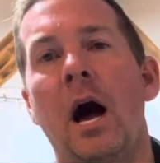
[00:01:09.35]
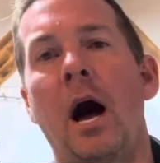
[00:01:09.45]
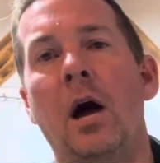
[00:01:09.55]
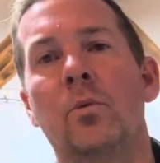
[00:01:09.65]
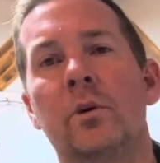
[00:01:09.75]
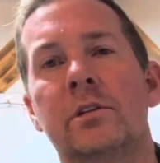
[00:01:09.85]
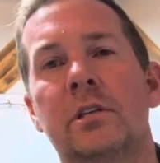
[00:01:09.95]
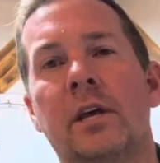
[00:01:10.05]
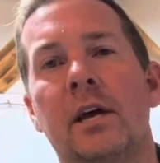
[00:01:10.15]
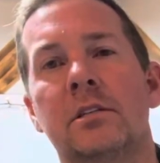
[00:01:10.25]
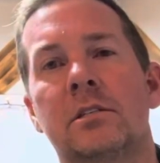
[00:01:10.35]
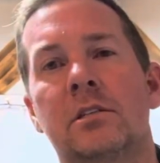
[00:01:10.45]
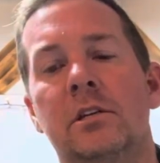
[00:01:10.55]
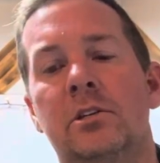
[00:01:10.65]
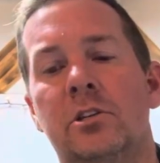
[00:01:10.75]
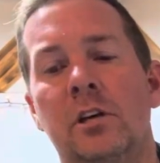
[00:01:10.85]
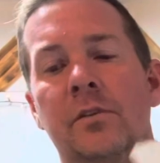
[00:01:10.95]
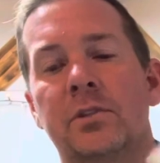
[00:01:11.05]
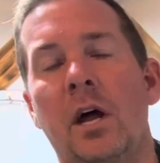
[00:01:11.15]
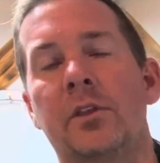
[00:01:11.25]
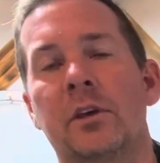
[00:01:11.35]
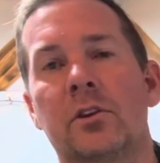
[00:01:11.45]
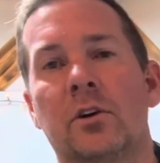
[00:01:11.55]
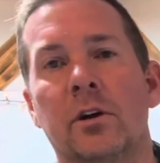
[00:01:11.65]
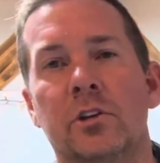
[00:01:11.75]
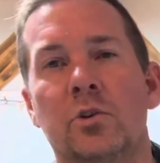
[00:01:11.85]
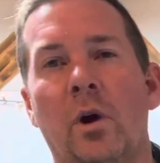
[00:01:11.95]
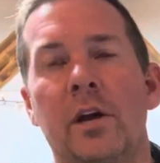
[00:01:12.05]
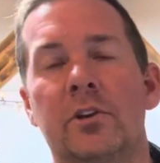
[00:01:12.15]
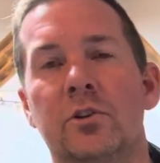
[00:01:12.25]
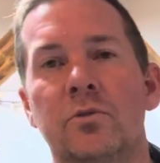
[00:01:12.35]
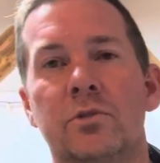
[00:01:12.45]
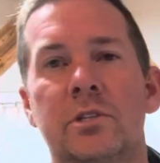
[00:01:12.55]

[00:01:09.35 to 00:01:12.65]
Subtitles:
I wish the Kansas City Chiefs, and I think they're going to try to.